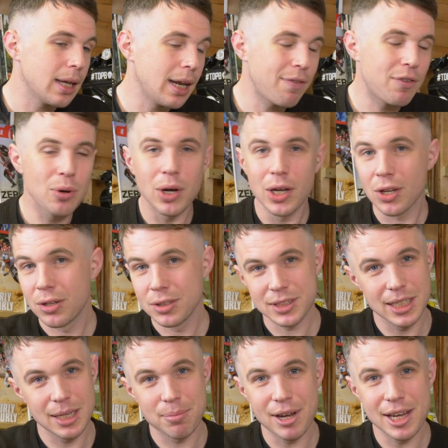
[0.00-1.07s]
And if you are
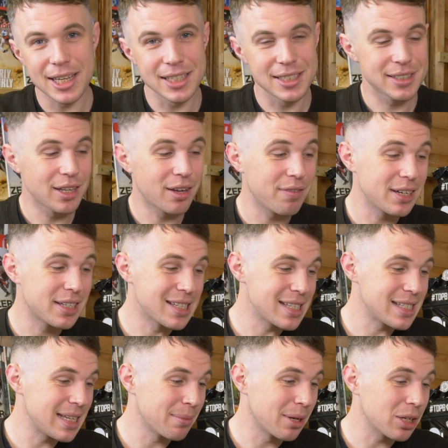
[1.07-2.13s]
constantly braking stuff, it
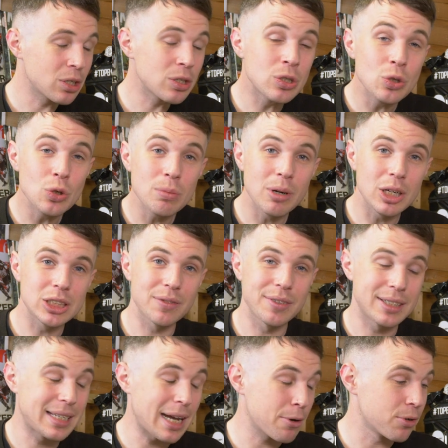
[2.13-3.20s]
doesn't seem like too much of
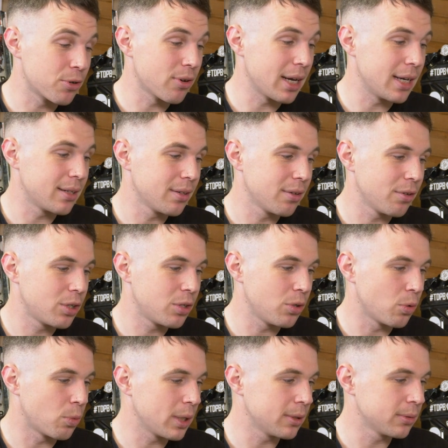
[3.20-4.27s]
a downgrade to
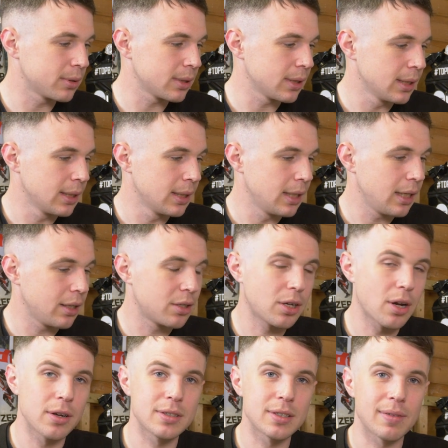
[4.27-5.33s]
your wheels to
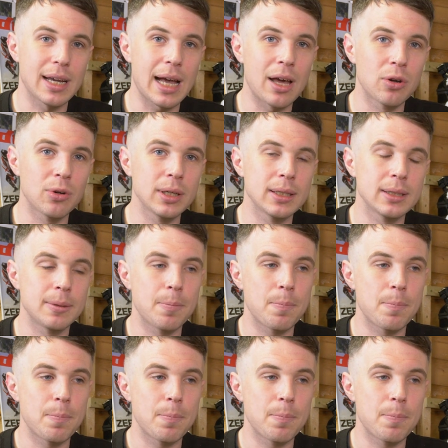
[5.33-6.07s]
go to something alloy.